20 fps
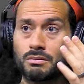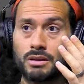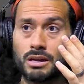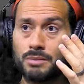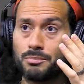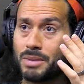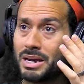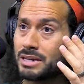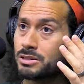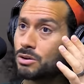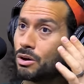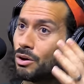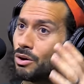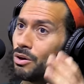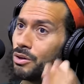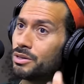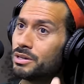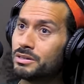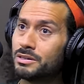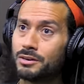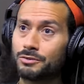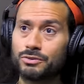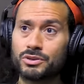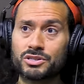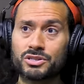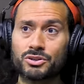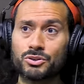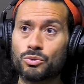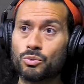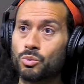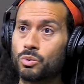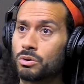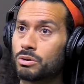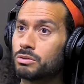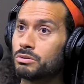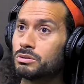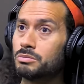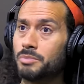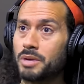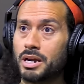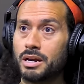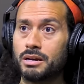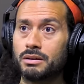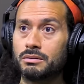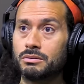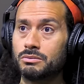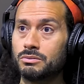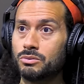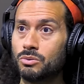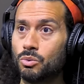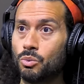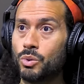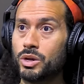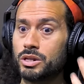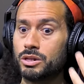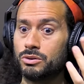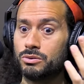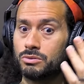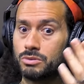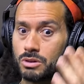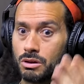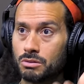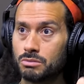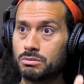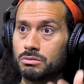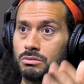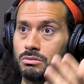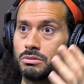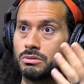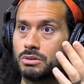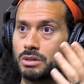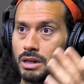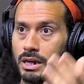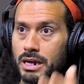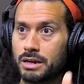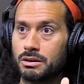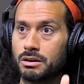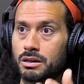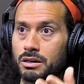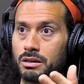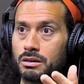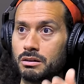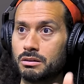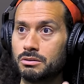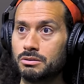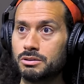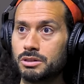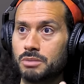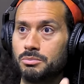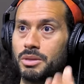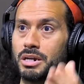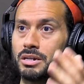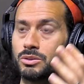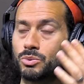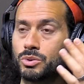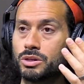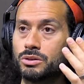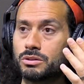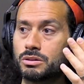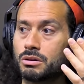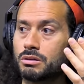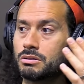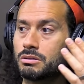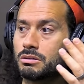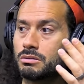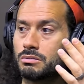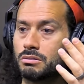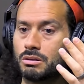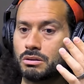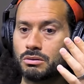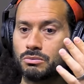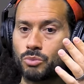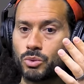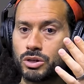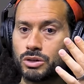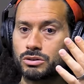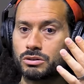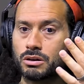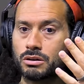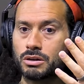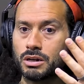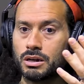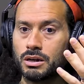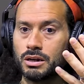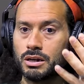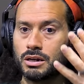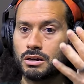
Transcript: It makes all the difference in the world, man, yeah. when you don't land on a conclusion because when you start when you start